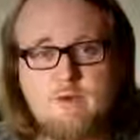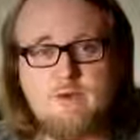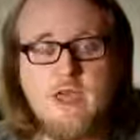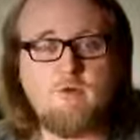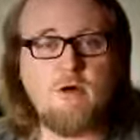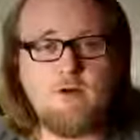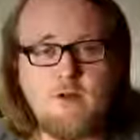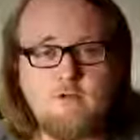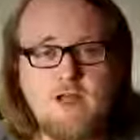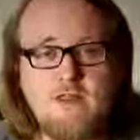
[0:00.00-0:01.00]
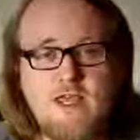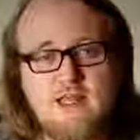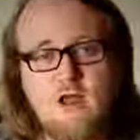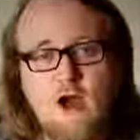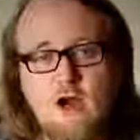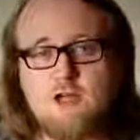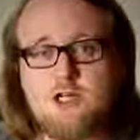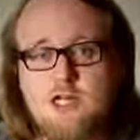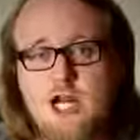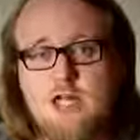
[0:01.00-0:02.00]
But they won't admit that
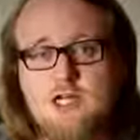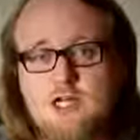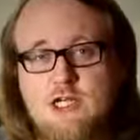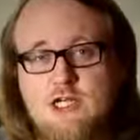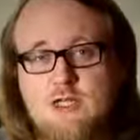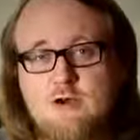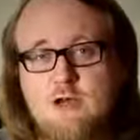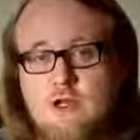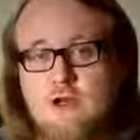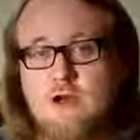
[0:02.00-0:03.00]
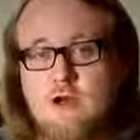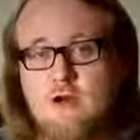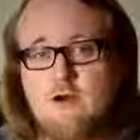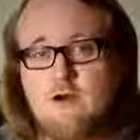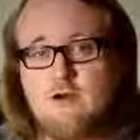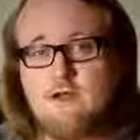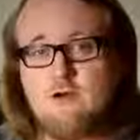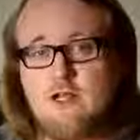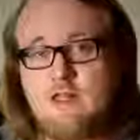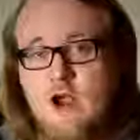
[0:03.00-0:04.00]
large changes could occur
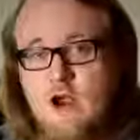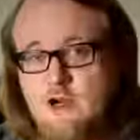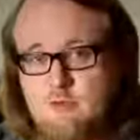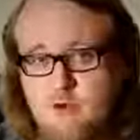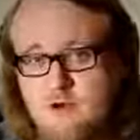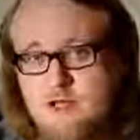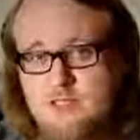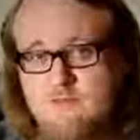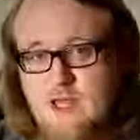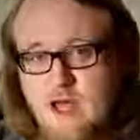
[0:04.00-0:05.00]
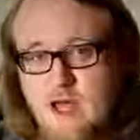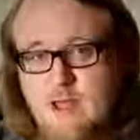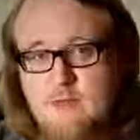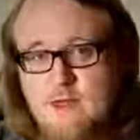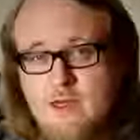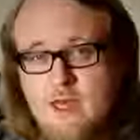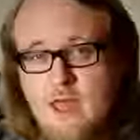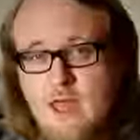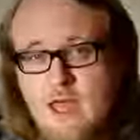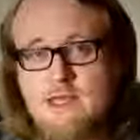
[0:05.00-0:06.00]
during large periods of time,
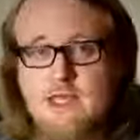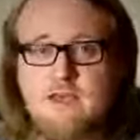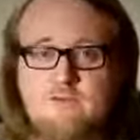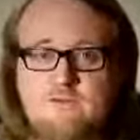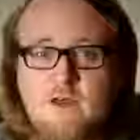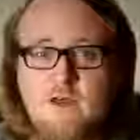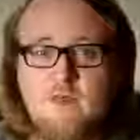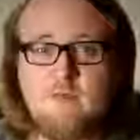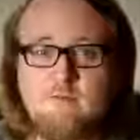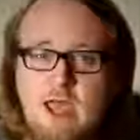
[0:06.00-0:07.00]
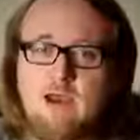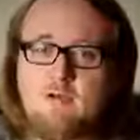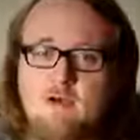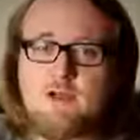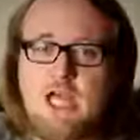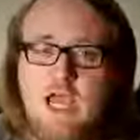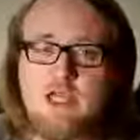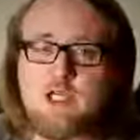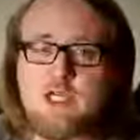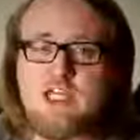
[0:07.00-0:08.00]
as if the micro
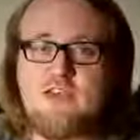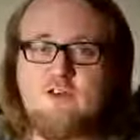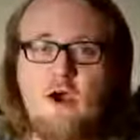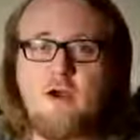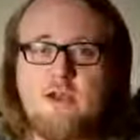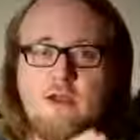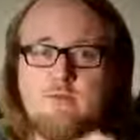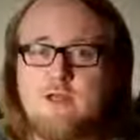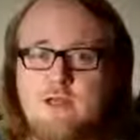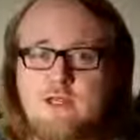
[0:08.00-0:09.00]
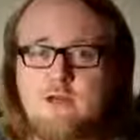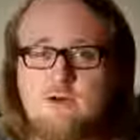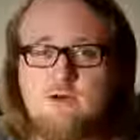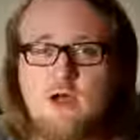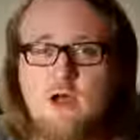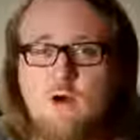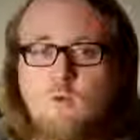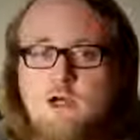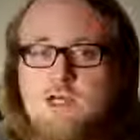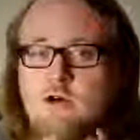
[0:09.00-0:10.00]
changes they've already admitted to
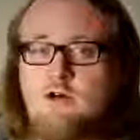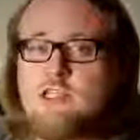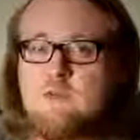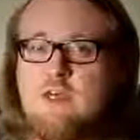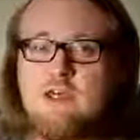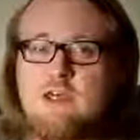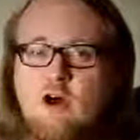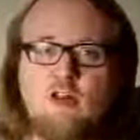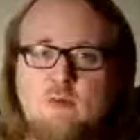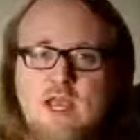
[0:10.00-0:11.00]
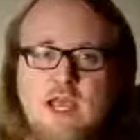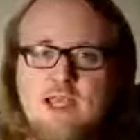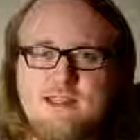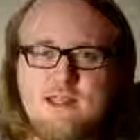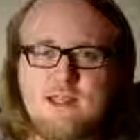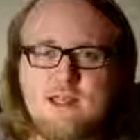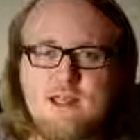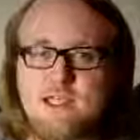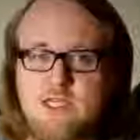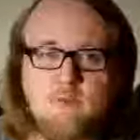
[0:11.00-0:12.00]
wouldn't ultimately culminate
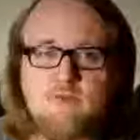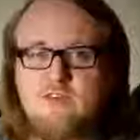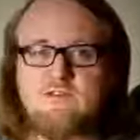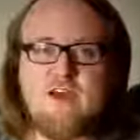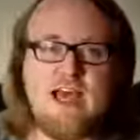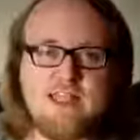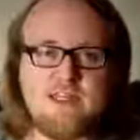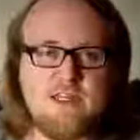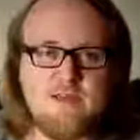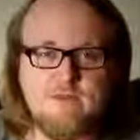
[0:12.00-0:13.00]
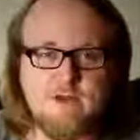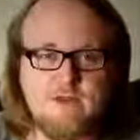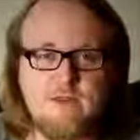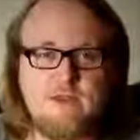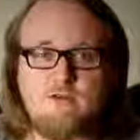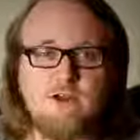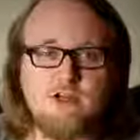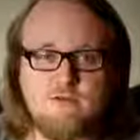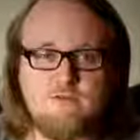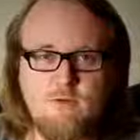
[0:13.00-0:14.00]
in something vastly different than the
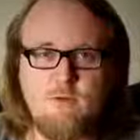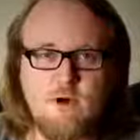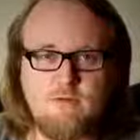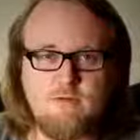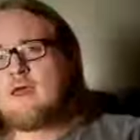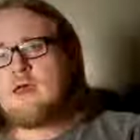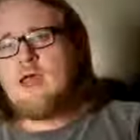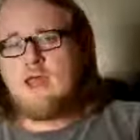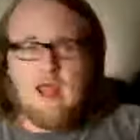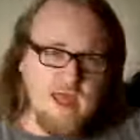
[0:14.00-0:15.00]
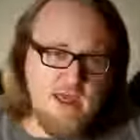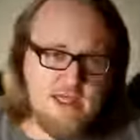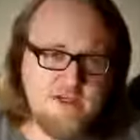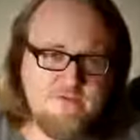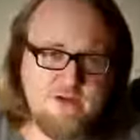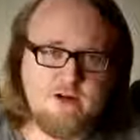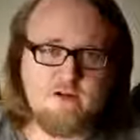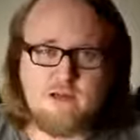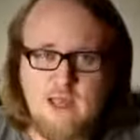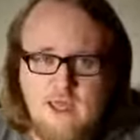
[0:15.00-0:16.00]
original form. And as for
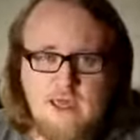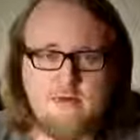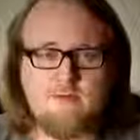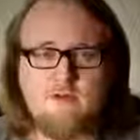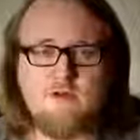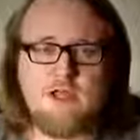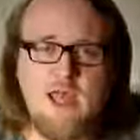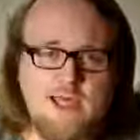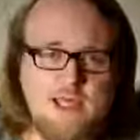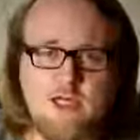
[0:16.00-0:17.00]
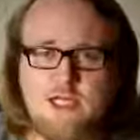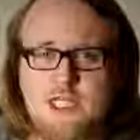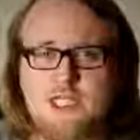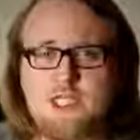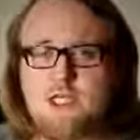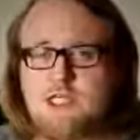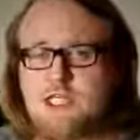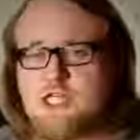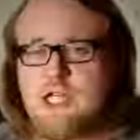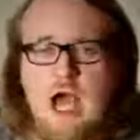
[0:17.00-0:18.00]
your lame creationist
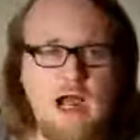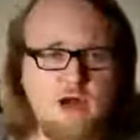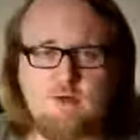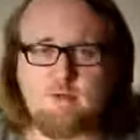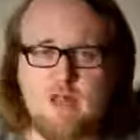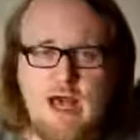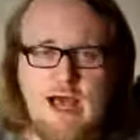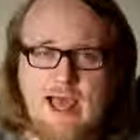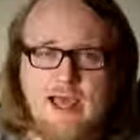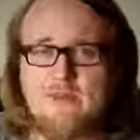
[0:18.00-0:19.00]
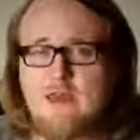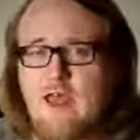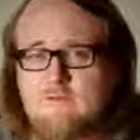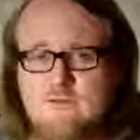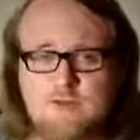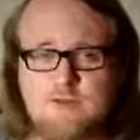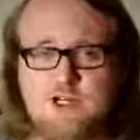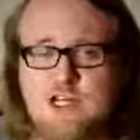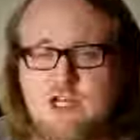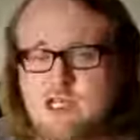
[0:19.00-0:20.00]
stock reply that
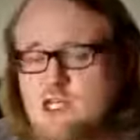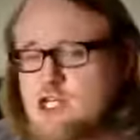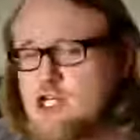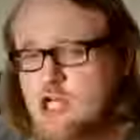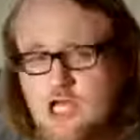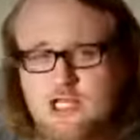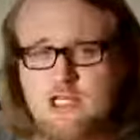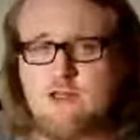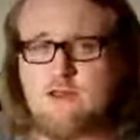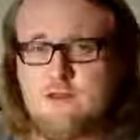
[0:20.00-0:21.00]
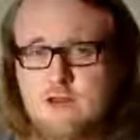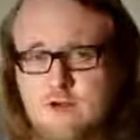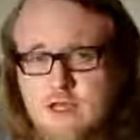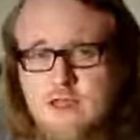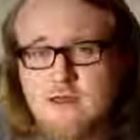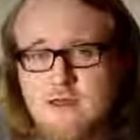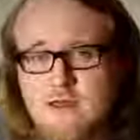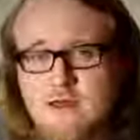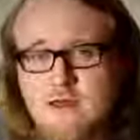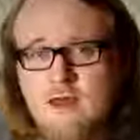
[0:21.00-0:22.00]
evolution is just a theory,
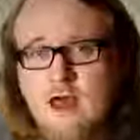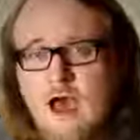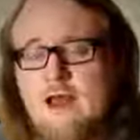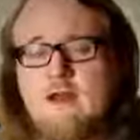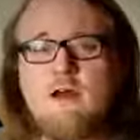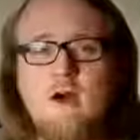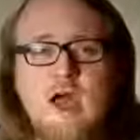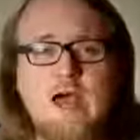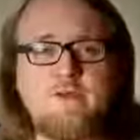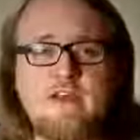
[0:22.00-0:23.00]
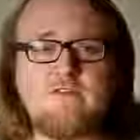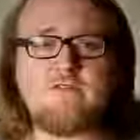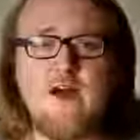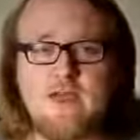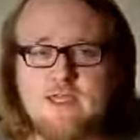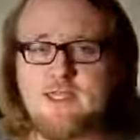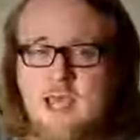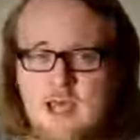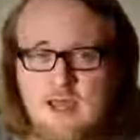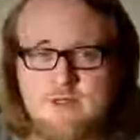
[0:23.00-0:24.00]
I don't know how many fucking
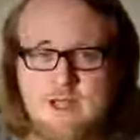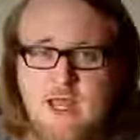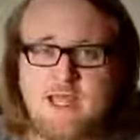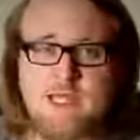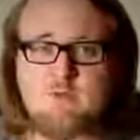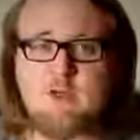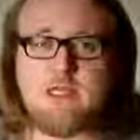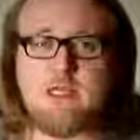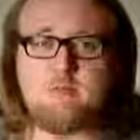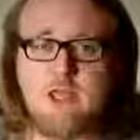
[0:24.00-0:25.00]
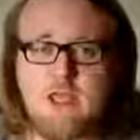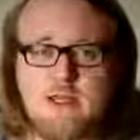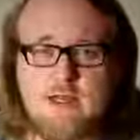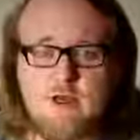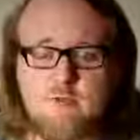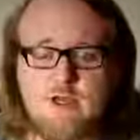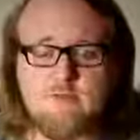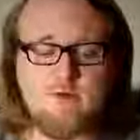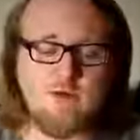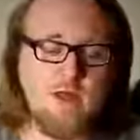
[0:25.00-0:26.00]
times it has to be explained to you
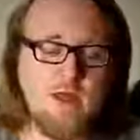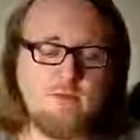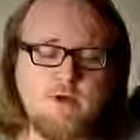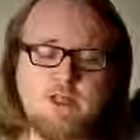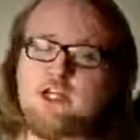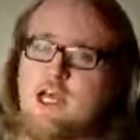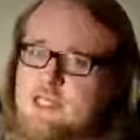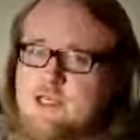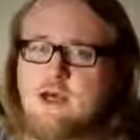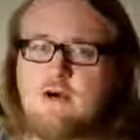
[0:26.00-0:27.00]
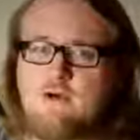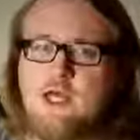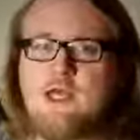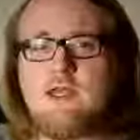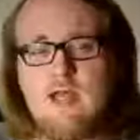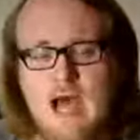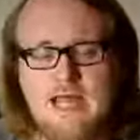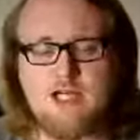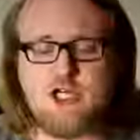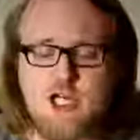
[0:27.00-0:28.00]
people, but just go to
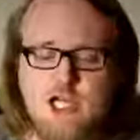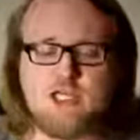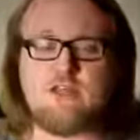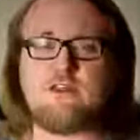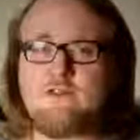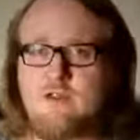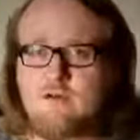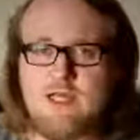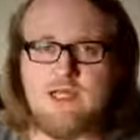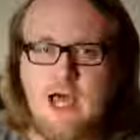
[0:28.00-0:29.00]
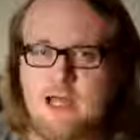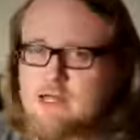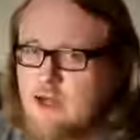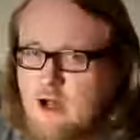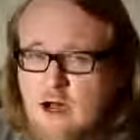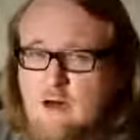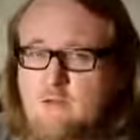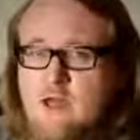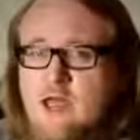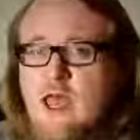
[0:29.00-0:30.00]

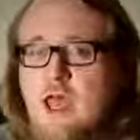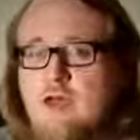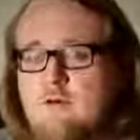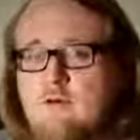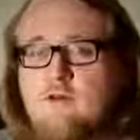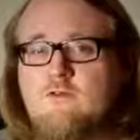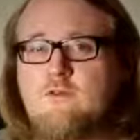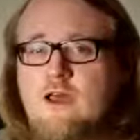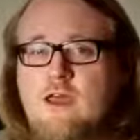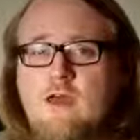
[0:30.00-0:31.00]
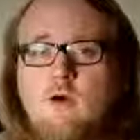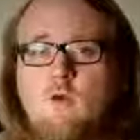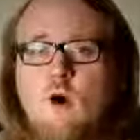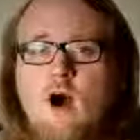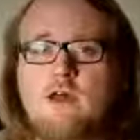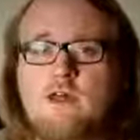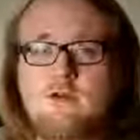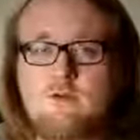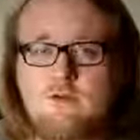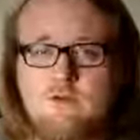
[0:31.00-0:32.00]
notjustatheory.com and it will fucking walk
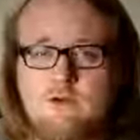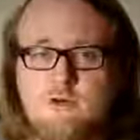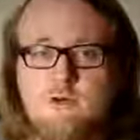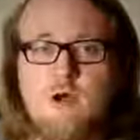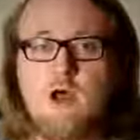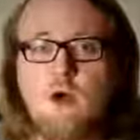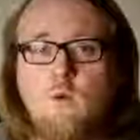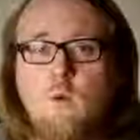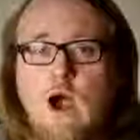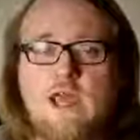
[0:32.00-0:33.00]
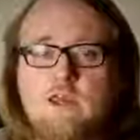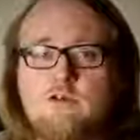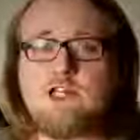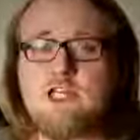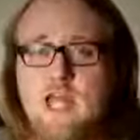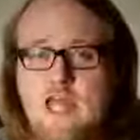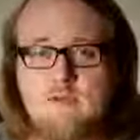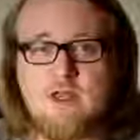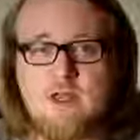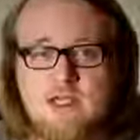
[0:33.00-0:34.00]
you through why your
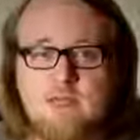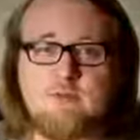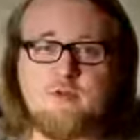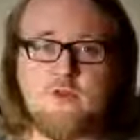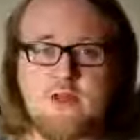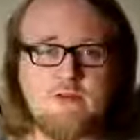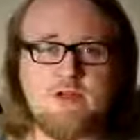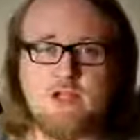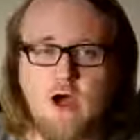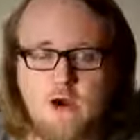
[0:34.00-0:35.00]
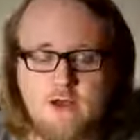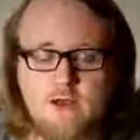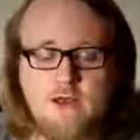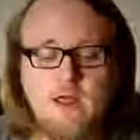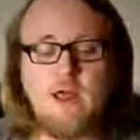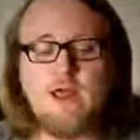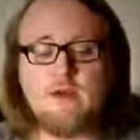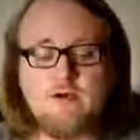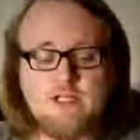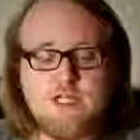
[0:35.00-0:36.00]
statement is completely retarded.
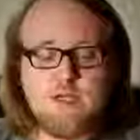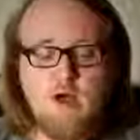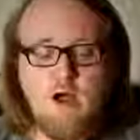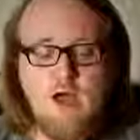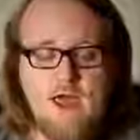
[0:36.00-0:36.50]
Here's a small